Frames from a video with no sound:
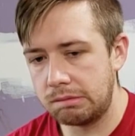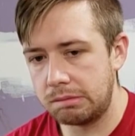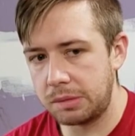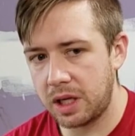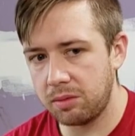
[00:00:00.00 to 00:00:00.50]

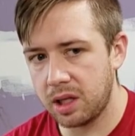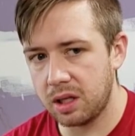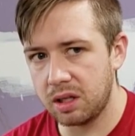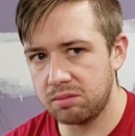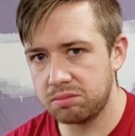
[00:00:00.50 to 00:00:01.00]

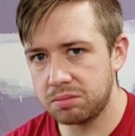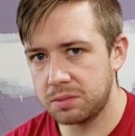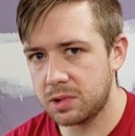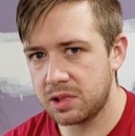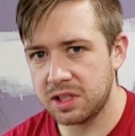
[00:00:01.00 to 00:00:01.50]
maybe
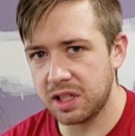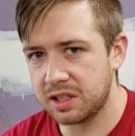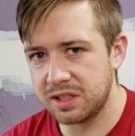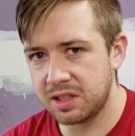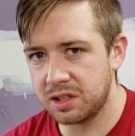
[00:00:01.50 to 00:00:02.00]

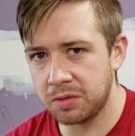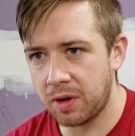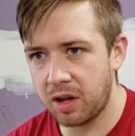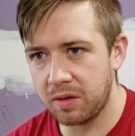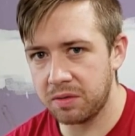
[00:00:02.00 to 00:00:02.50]
6 to
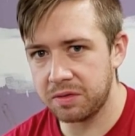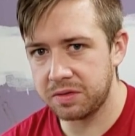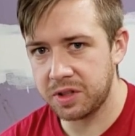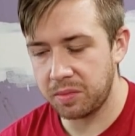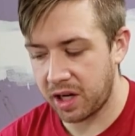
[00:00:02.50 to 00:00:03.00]
12
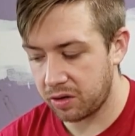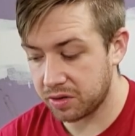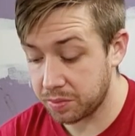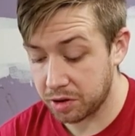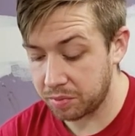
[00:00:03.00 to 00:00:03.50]
tomatoes
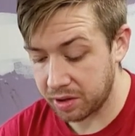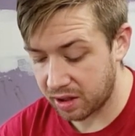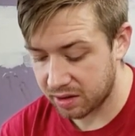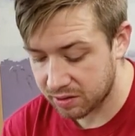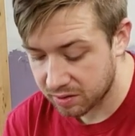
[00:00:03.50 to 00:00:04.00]
per
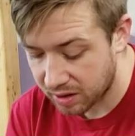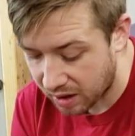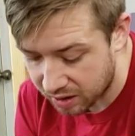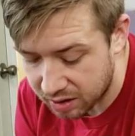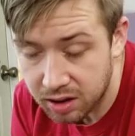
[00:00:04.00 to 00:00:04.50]
plant. So
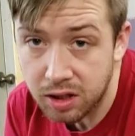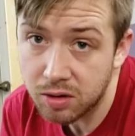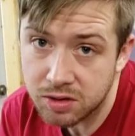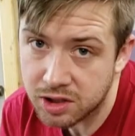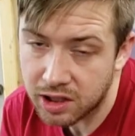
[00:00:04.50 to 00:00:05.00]
not
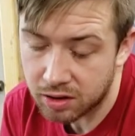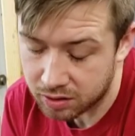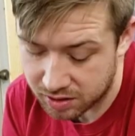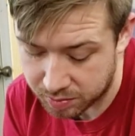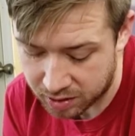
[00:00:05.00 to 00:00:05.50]
huge
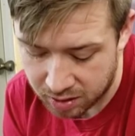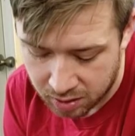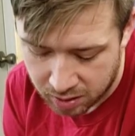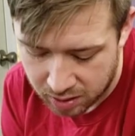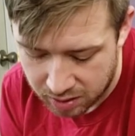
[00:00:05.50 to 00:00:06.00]
yields, but
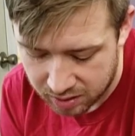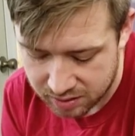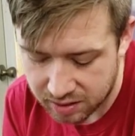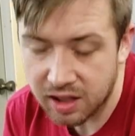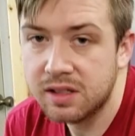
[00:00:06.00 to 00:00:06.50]
it's
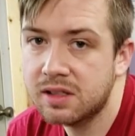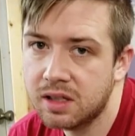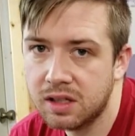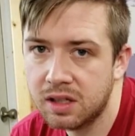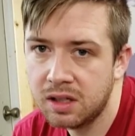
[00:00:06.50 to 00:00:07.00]
nice
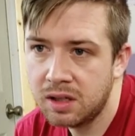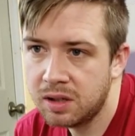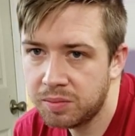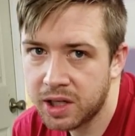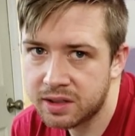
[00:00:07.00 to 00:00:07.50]
to
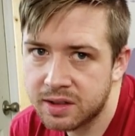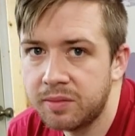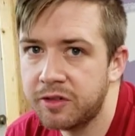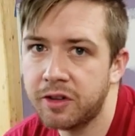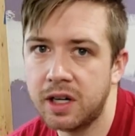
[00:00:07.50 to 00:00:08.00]
pick some
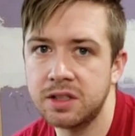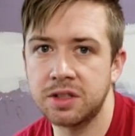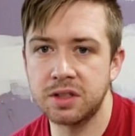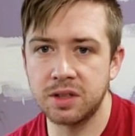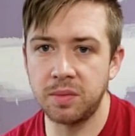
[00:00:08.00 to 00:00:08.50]

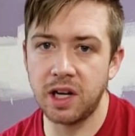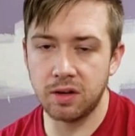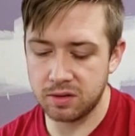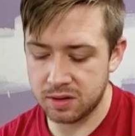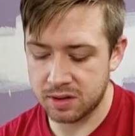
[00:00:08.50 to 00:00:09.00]
fresh
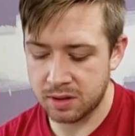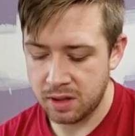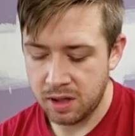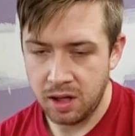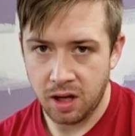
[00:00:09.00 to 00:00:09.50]
tomatoes
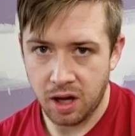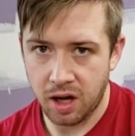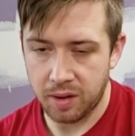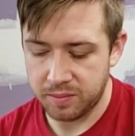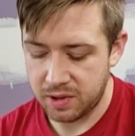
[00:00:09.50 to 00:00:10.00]

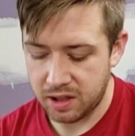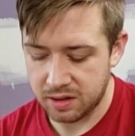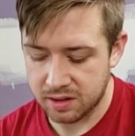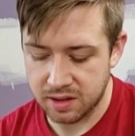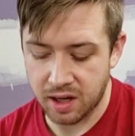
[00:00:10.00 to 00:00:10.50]

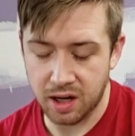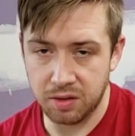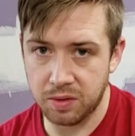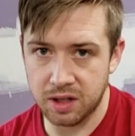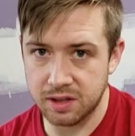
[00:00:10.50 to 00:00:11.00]
inside
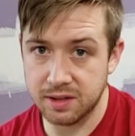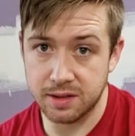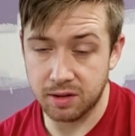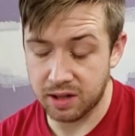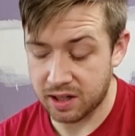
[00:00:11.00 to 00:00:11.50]
when it's
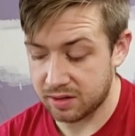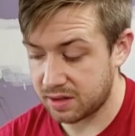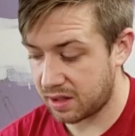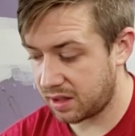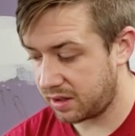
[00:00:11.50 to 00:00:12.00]
snowing
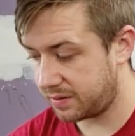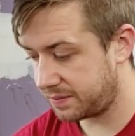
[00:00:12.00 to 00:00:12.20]
outside.